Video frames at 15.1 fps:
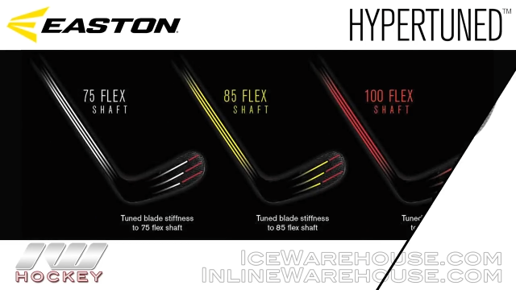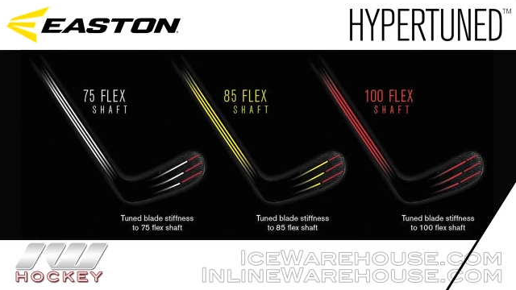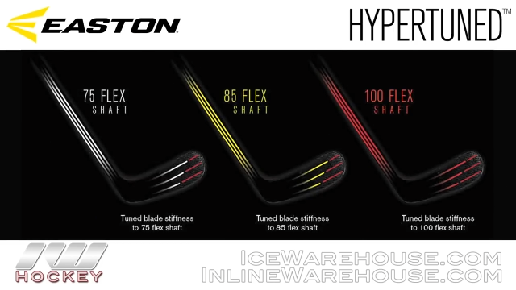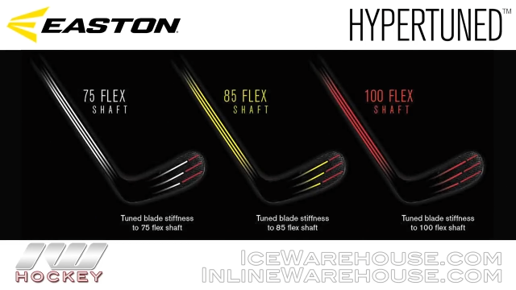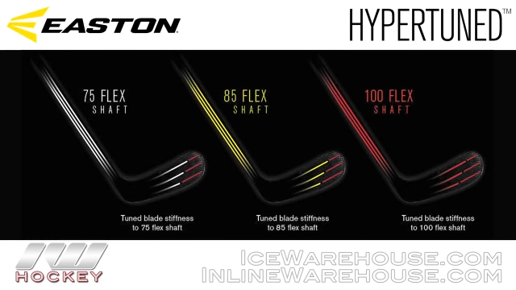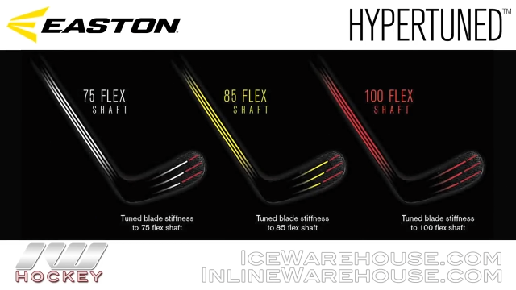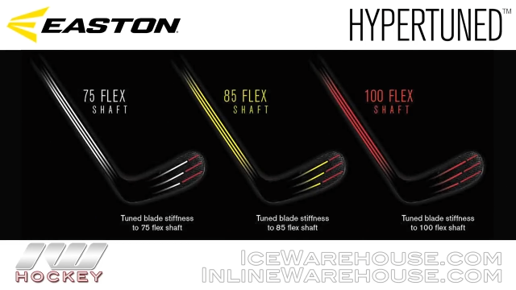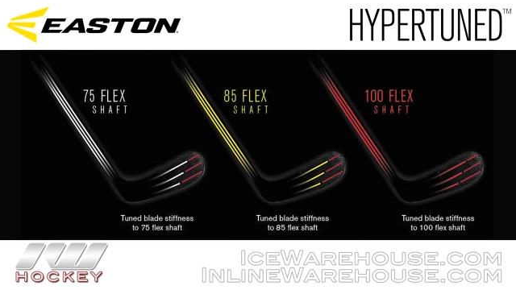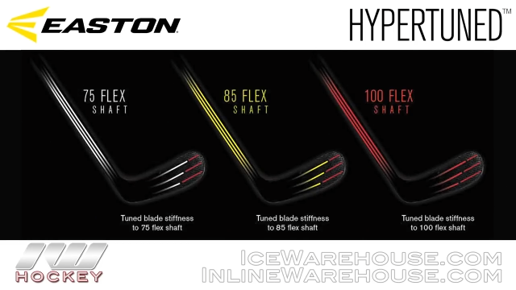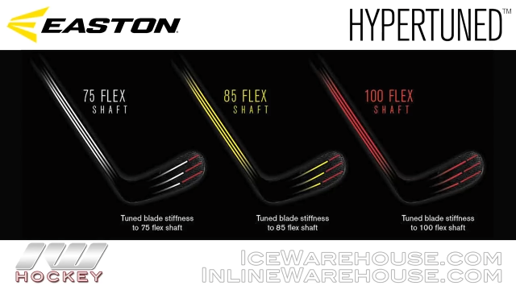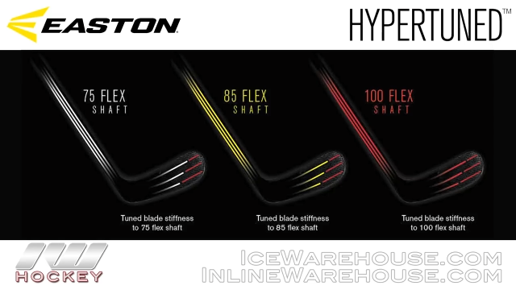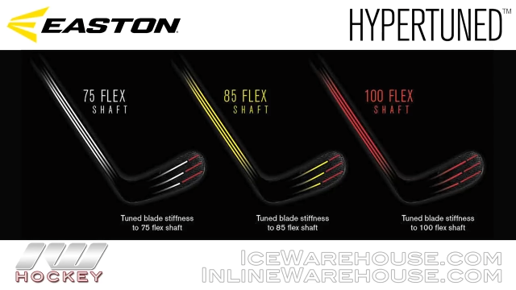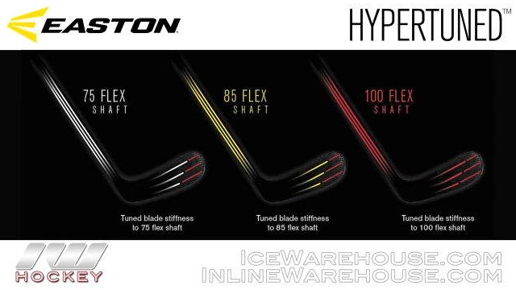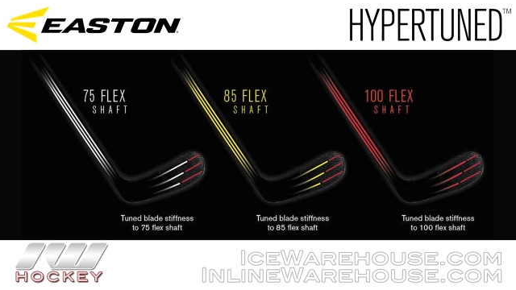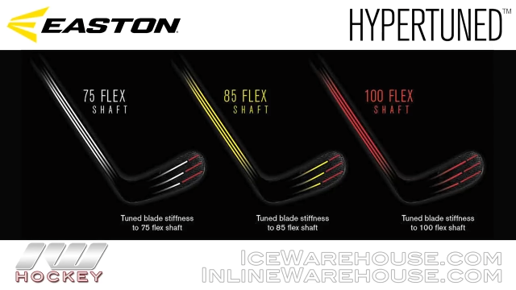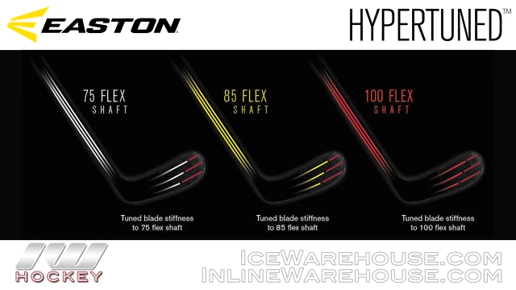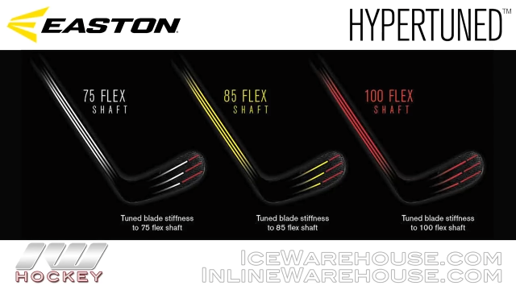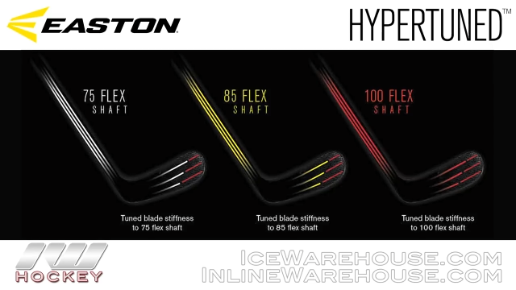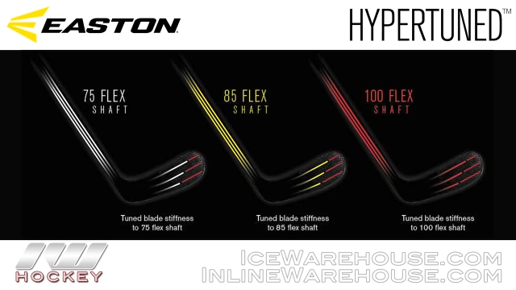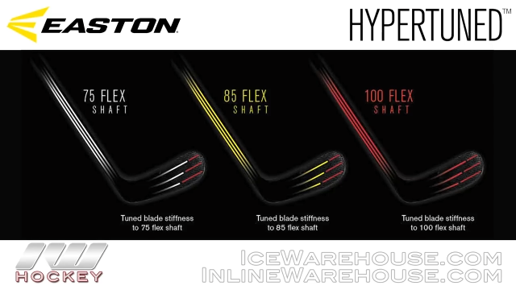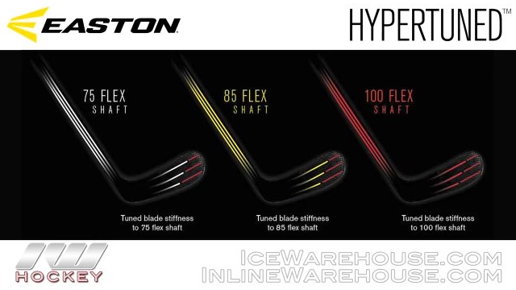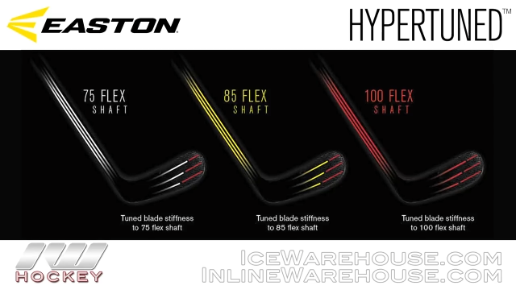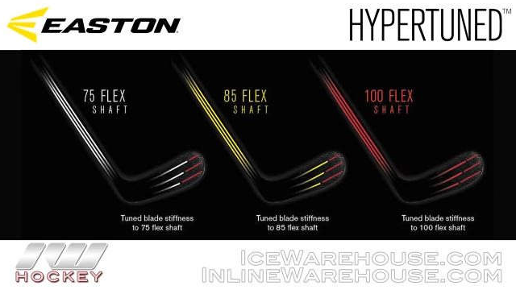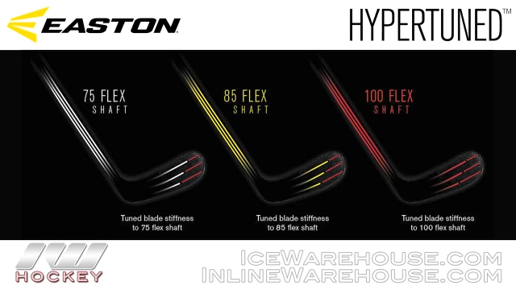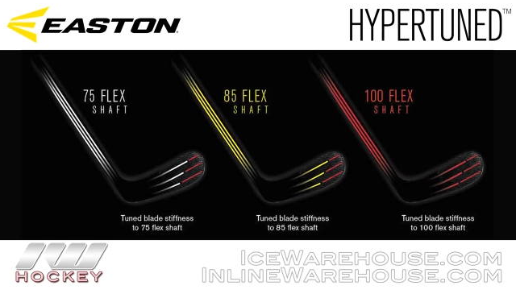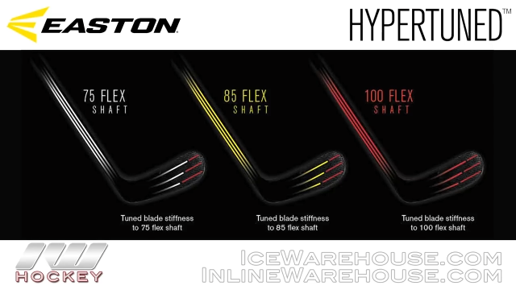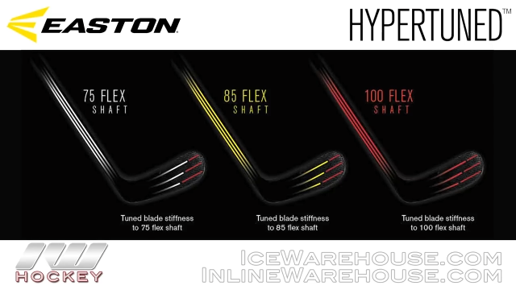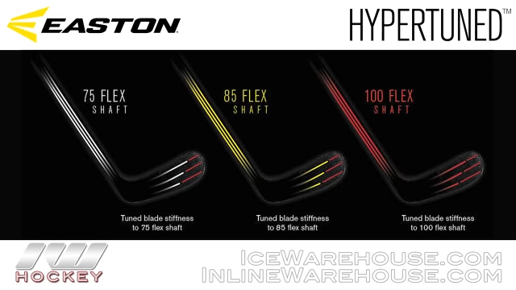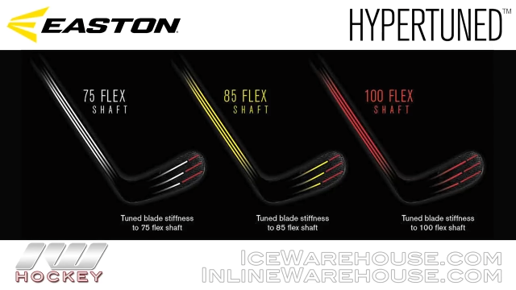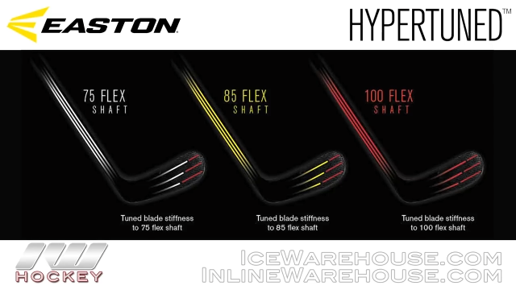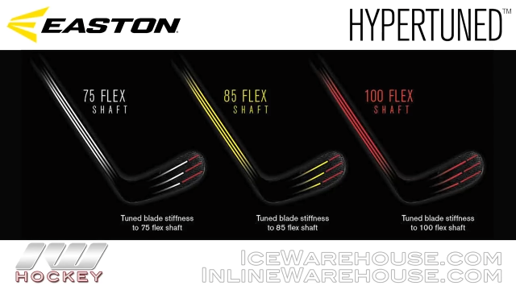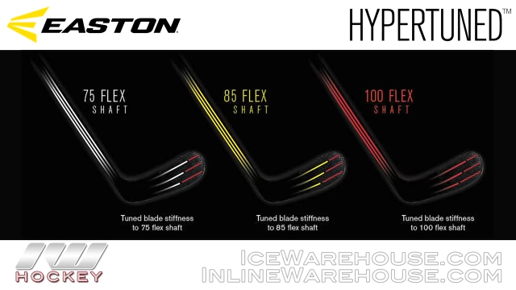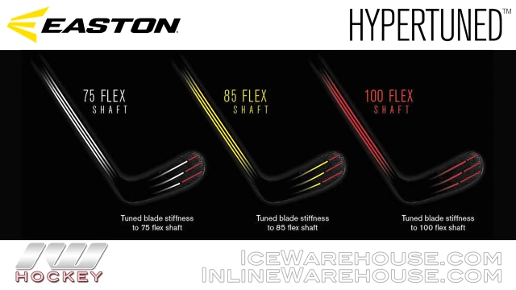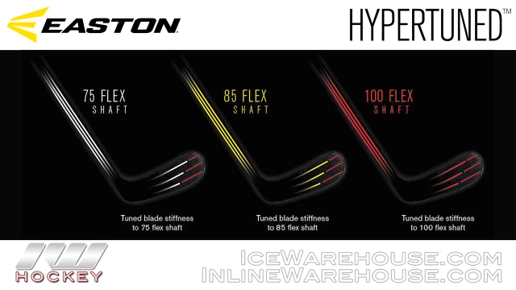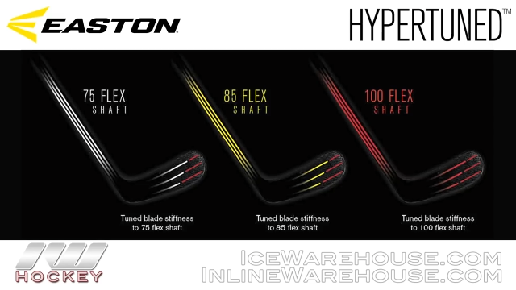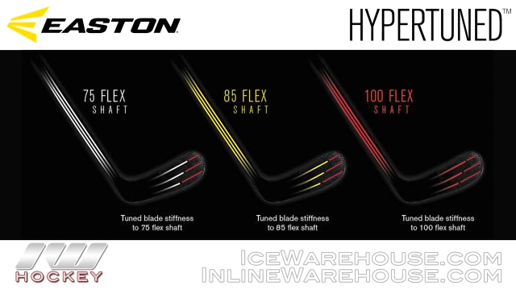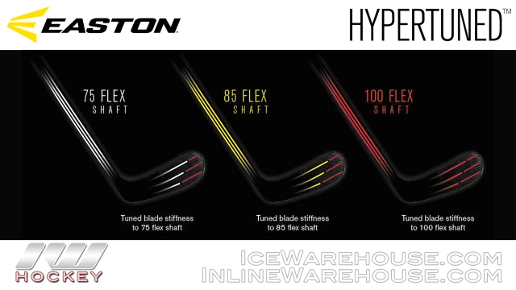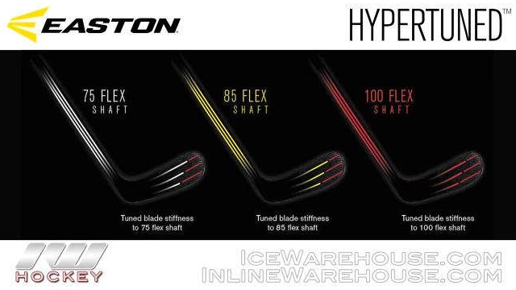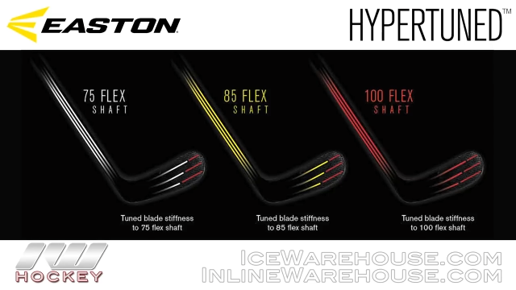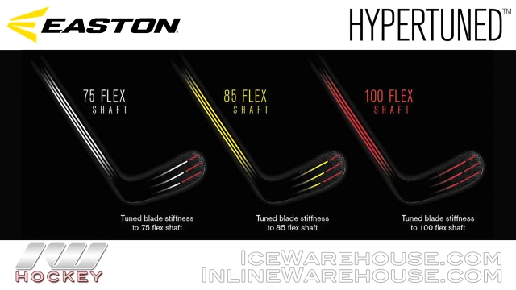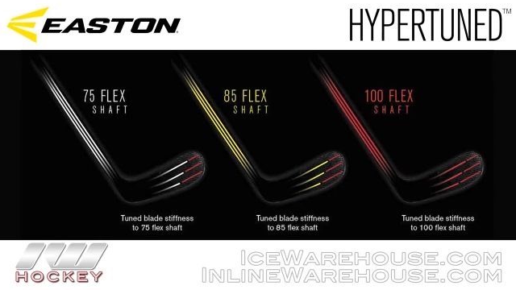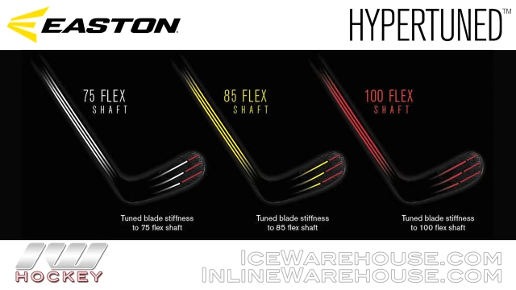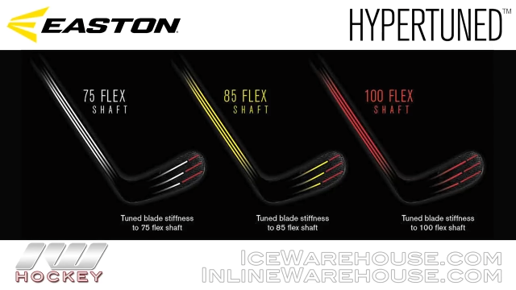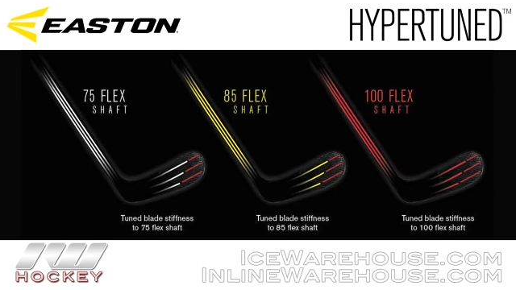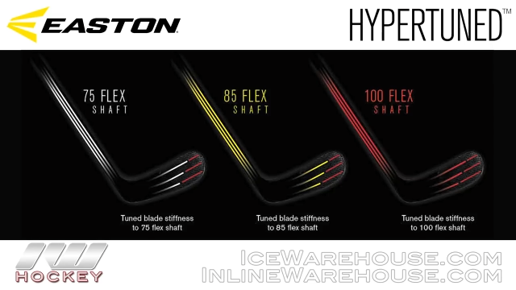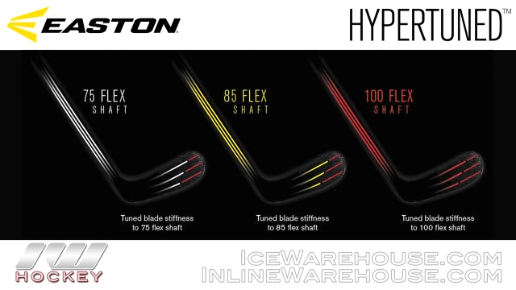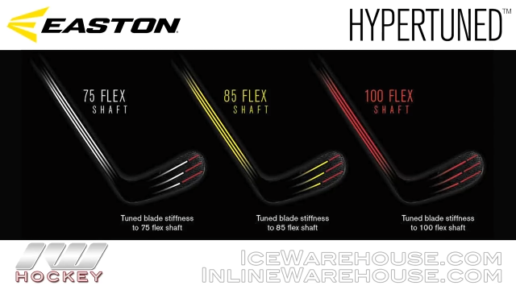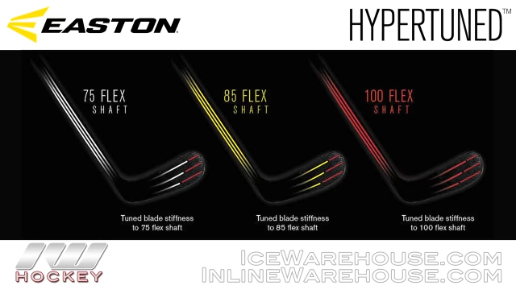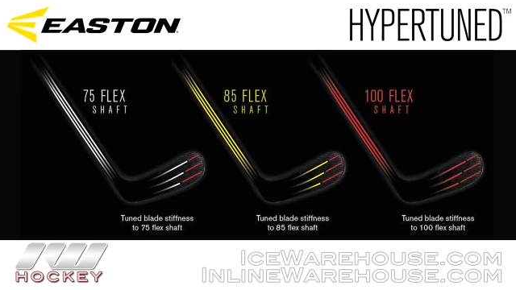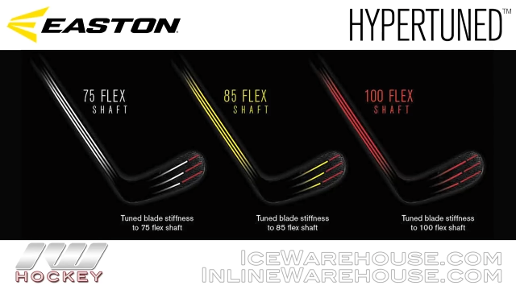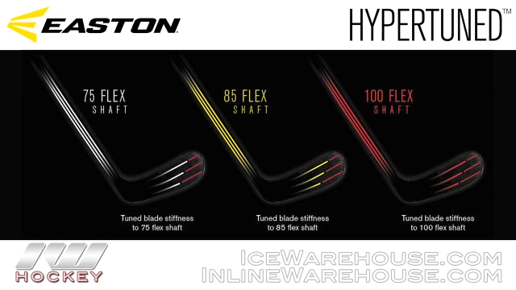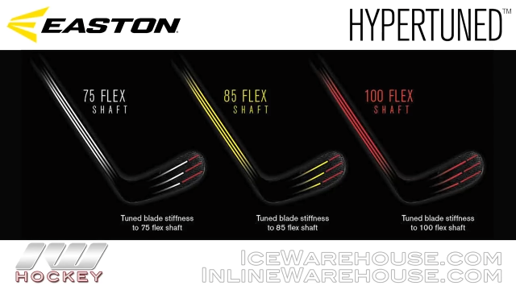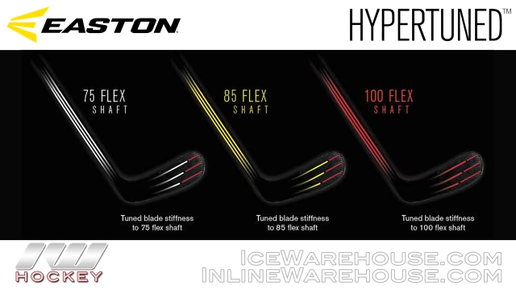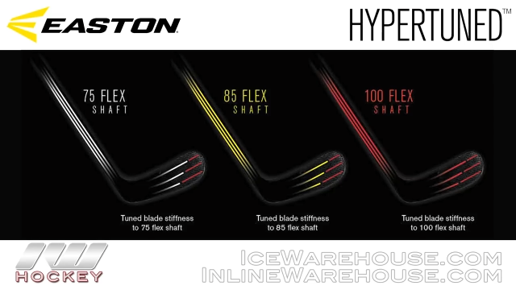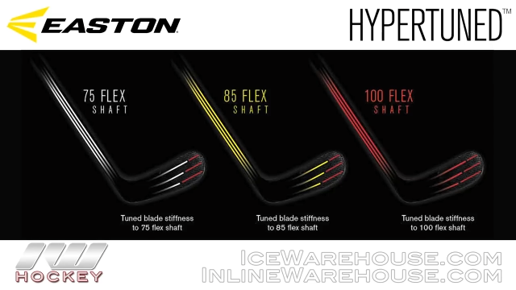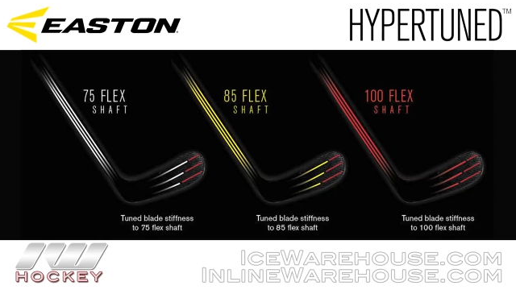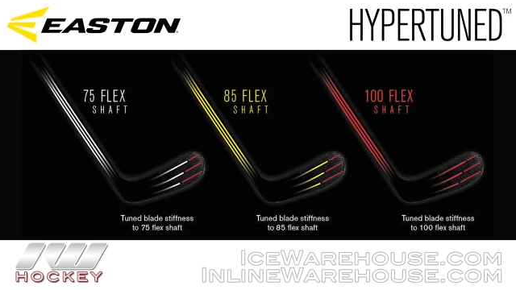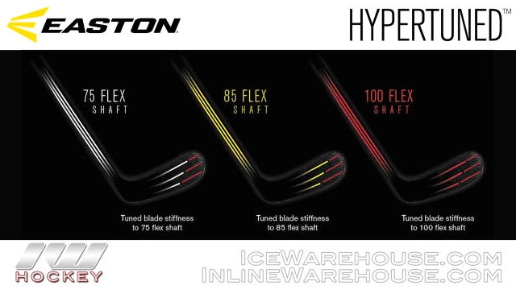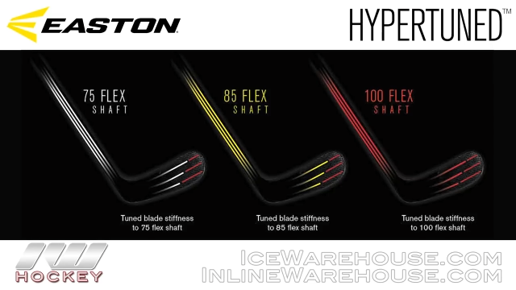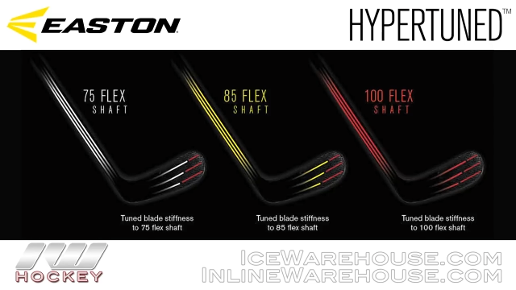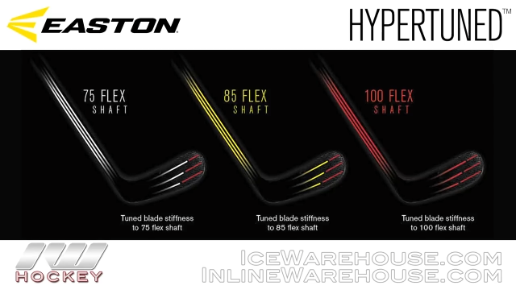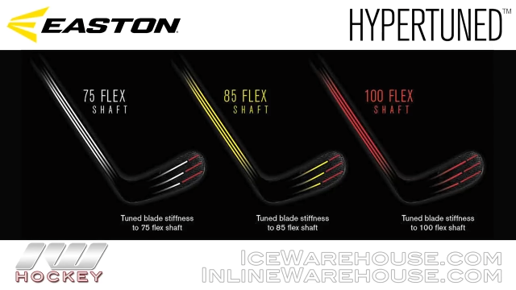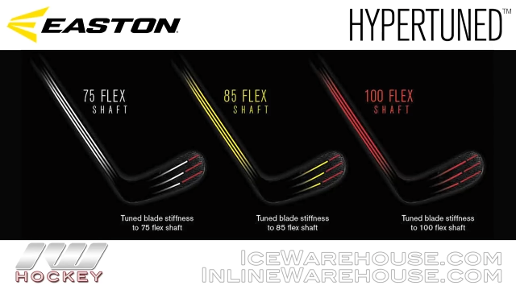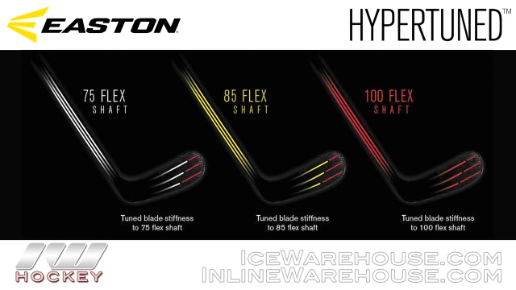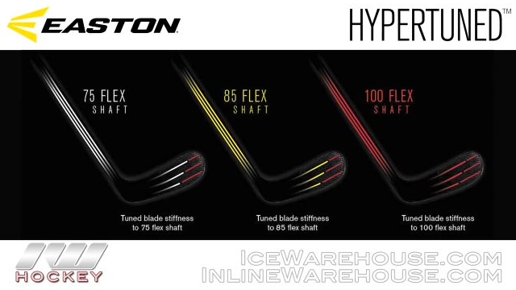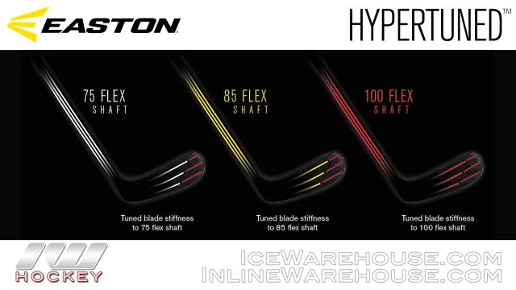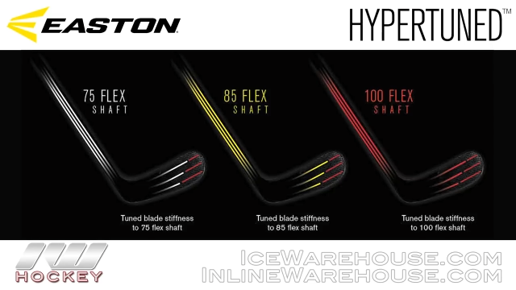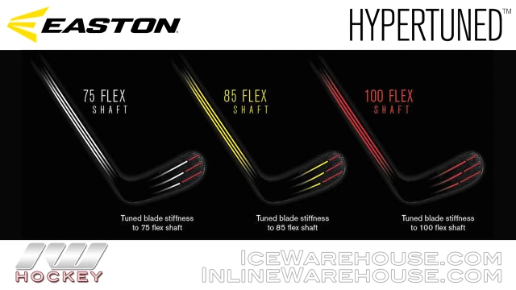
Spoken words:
[unreadable: no face in view]